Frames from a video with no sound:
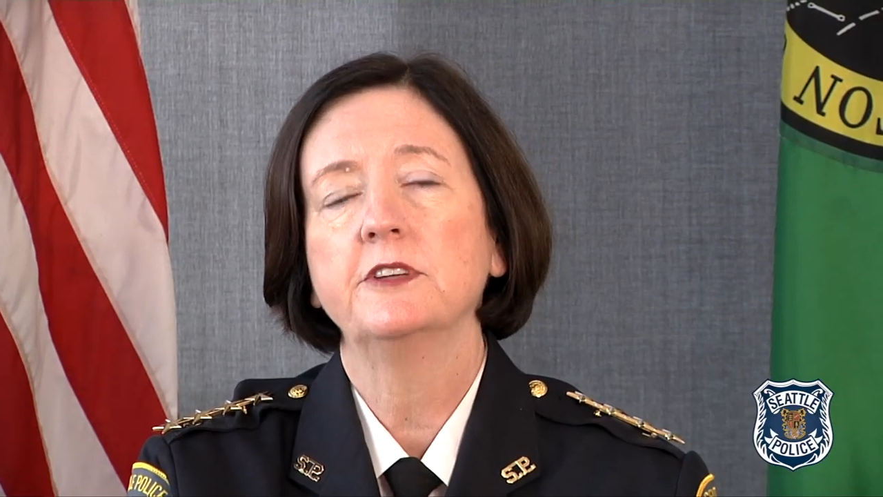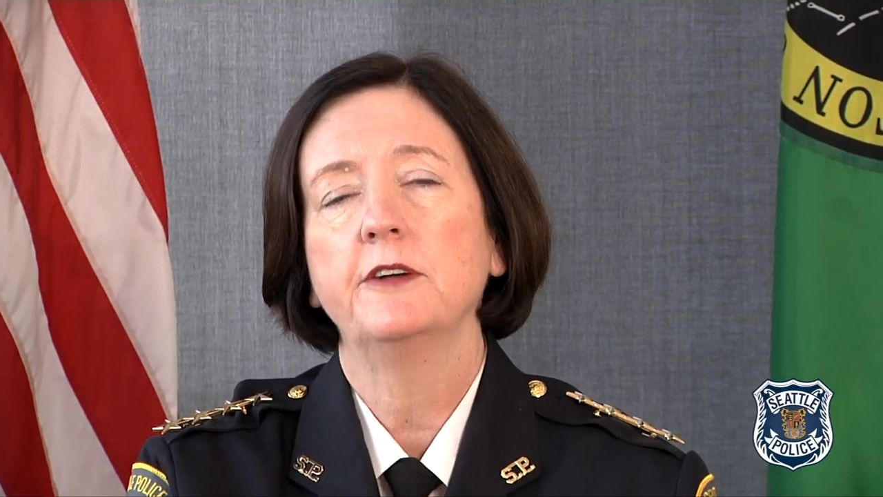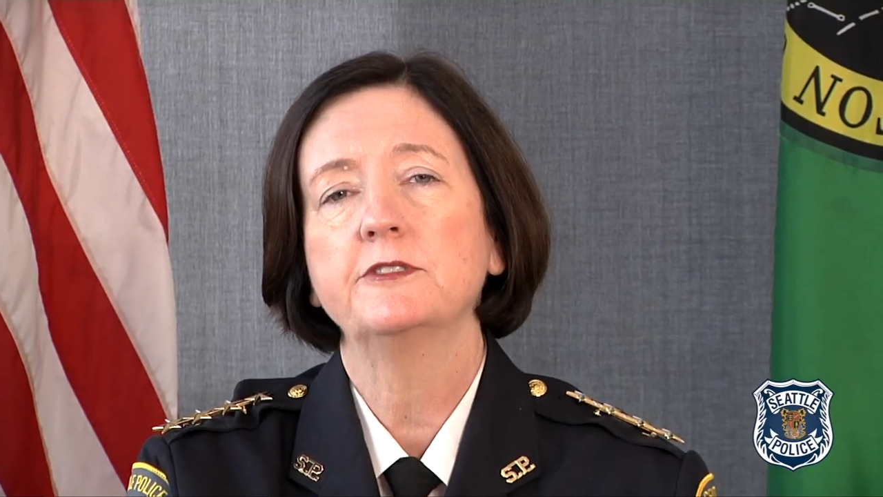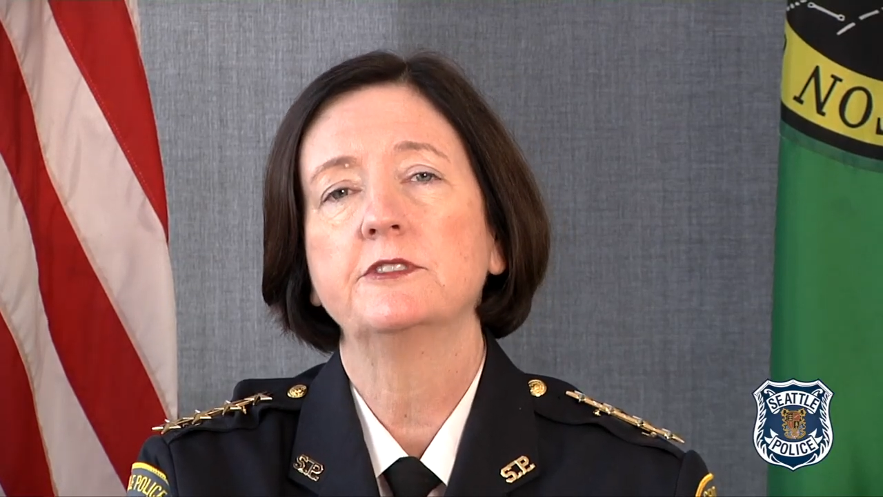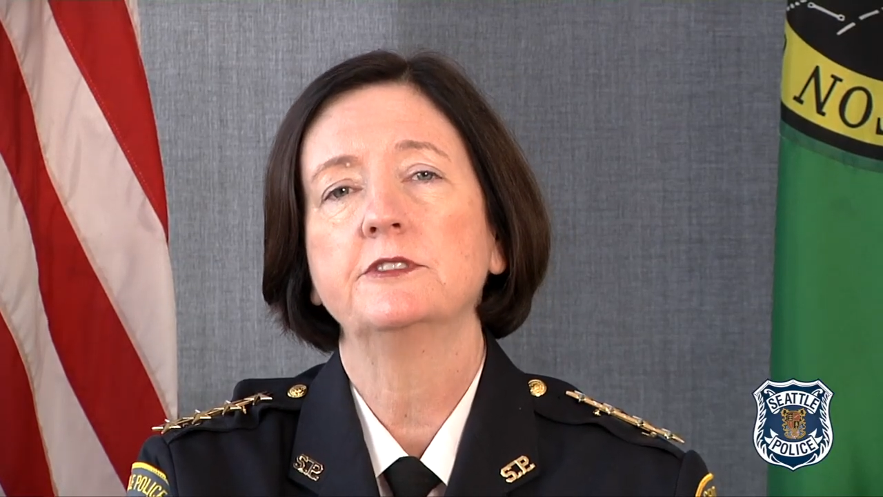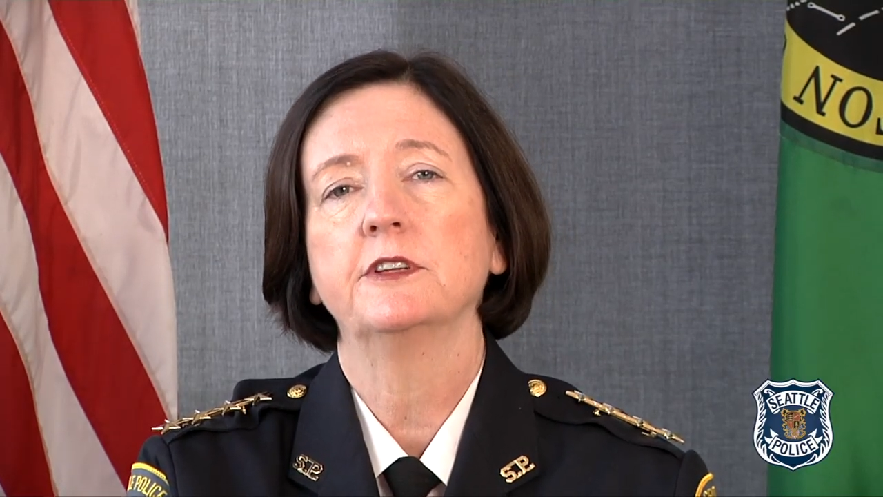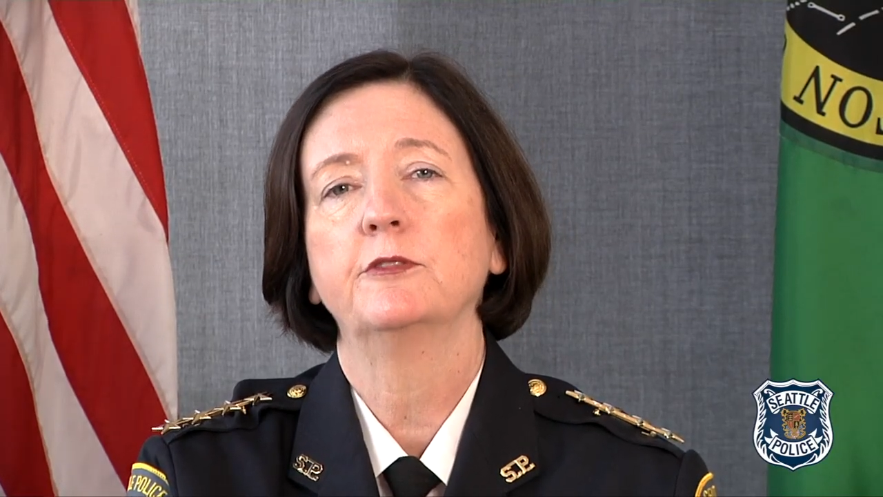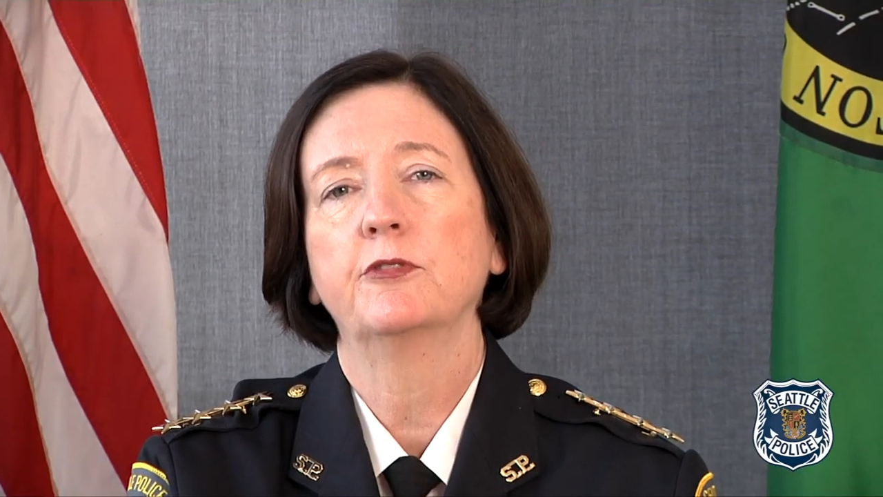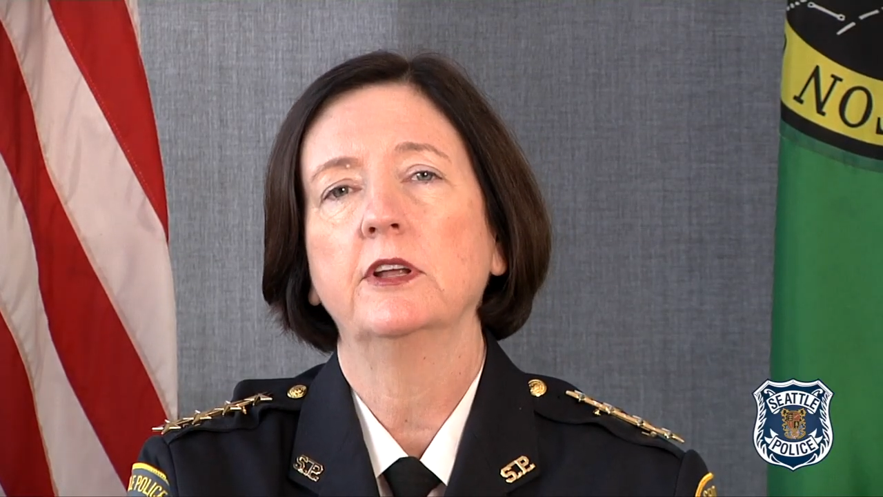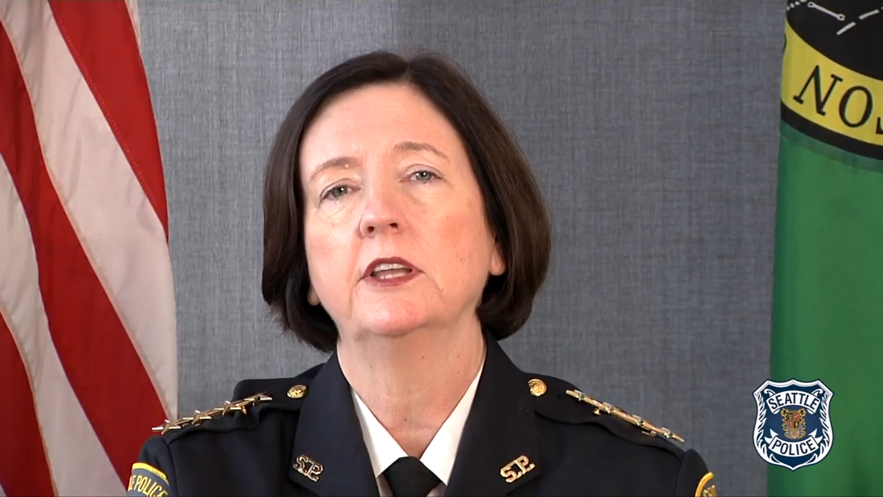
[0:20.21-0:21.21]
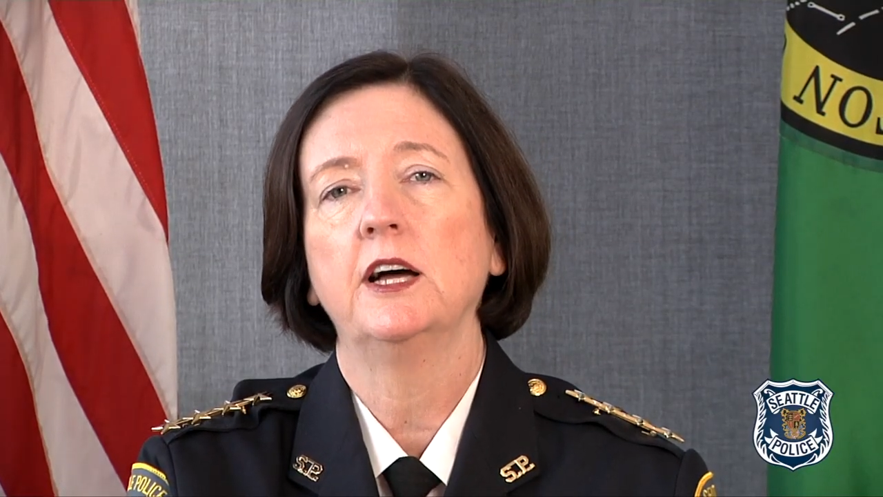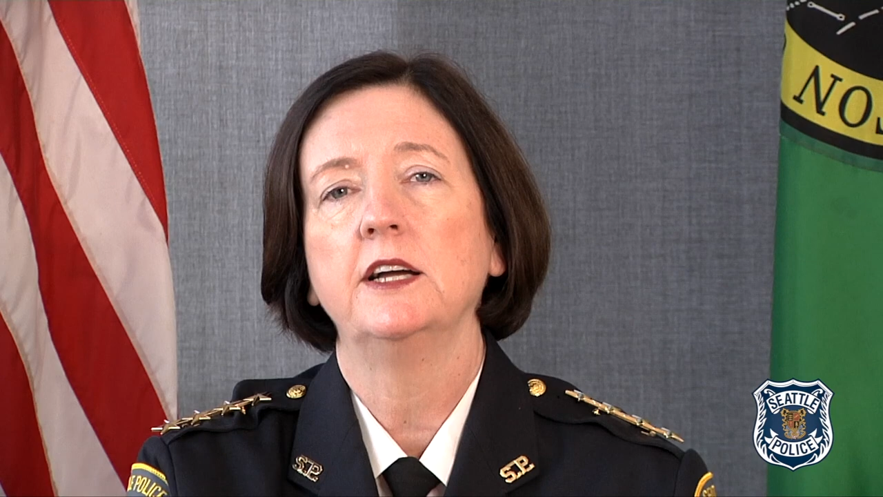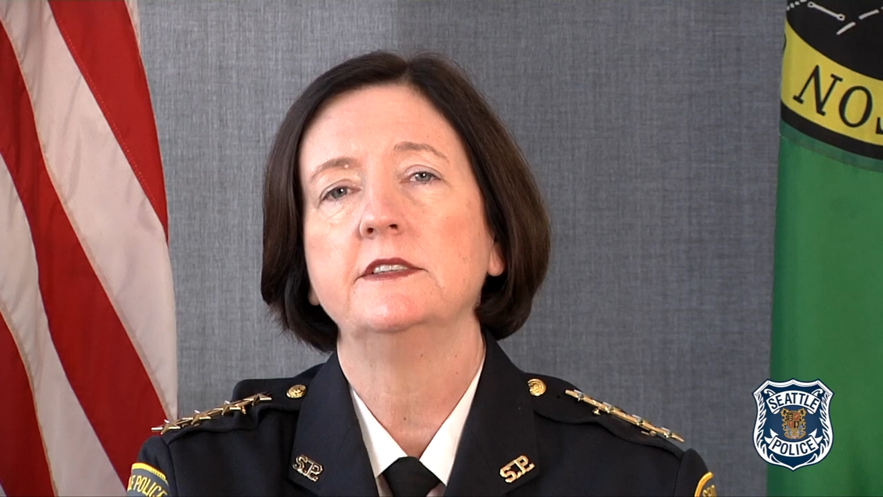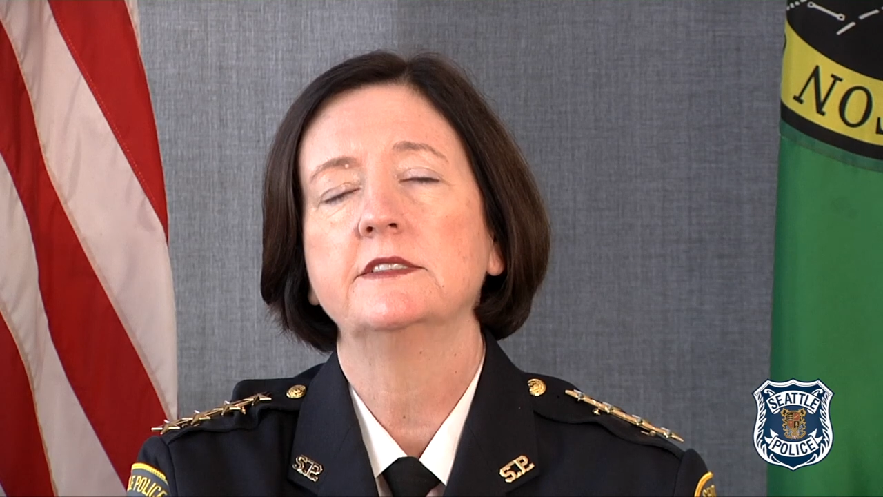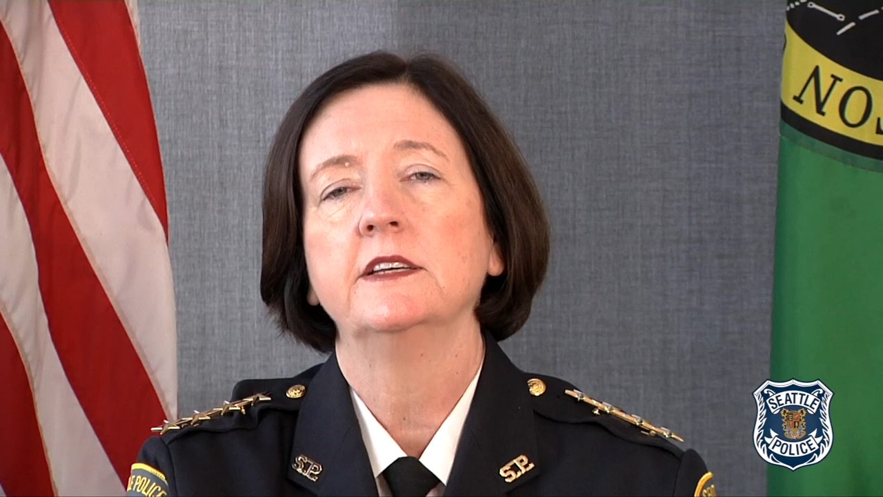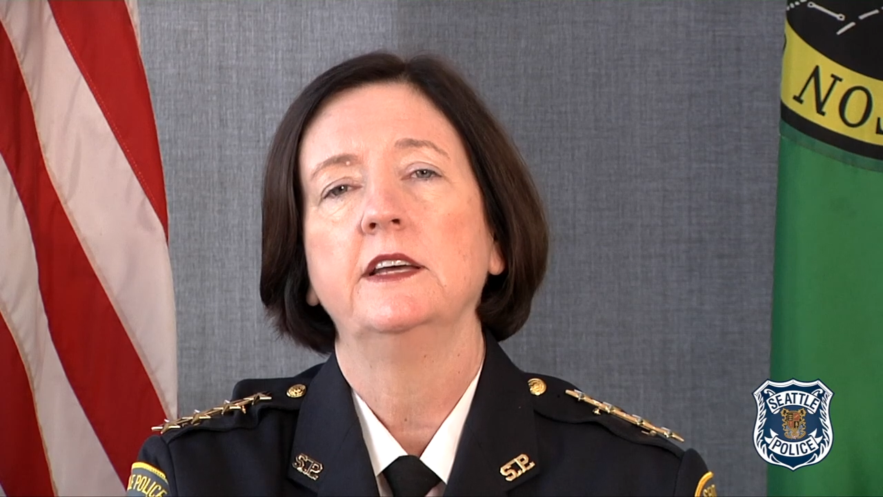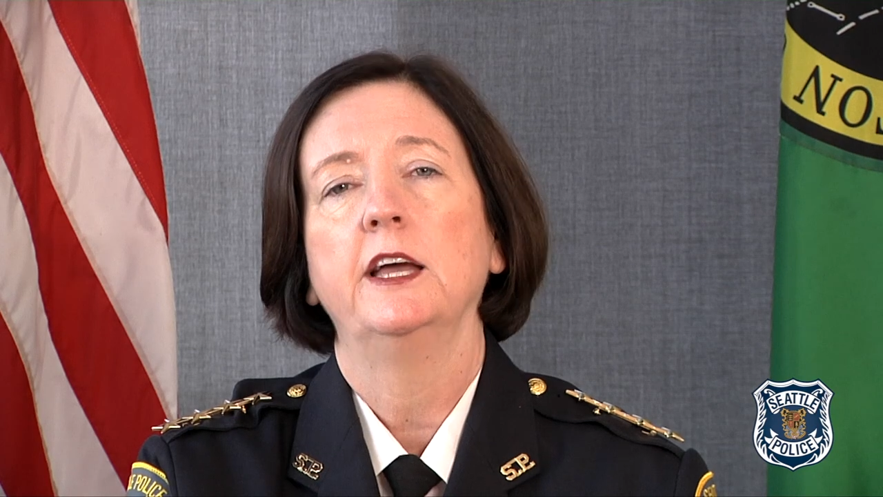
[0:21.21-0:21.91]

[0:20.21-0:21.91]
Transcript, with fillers: officers on the front lines